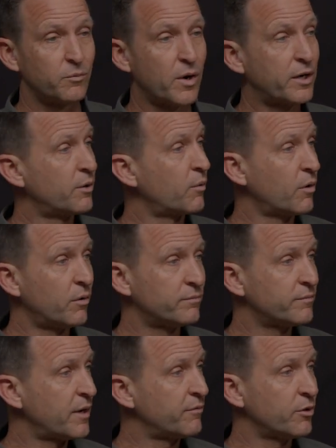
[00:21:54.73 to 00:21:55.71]
ready to
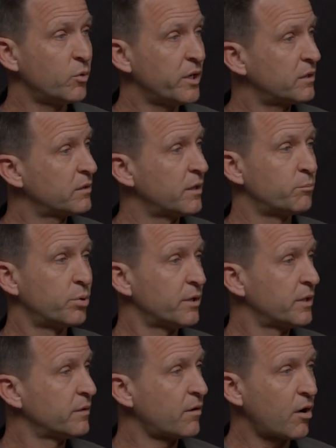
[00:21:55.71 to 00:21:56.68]
roll every week, and
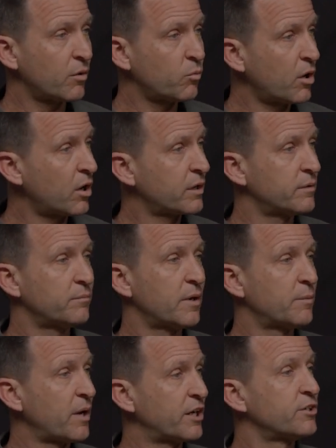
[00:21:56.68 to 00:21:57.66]
putting in the hard work
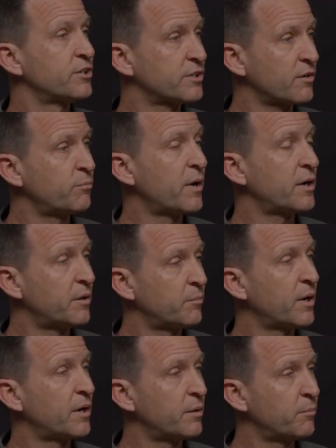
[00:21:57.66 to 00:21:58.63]
and making yourself better
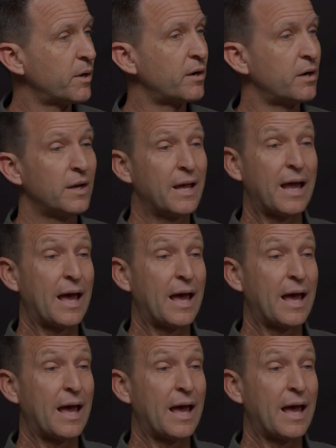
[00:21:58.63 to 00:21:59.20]
and better and better